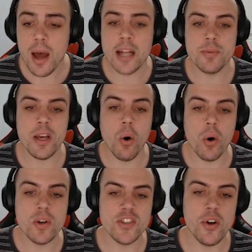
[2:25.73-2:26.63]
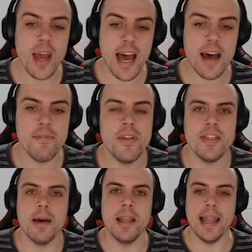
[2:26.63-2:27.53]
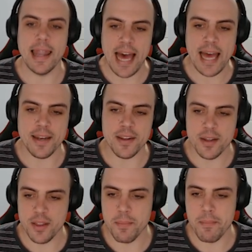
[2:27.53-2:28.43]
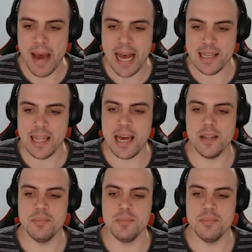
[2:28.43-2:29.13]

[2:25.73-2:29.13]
And we also have the mad lad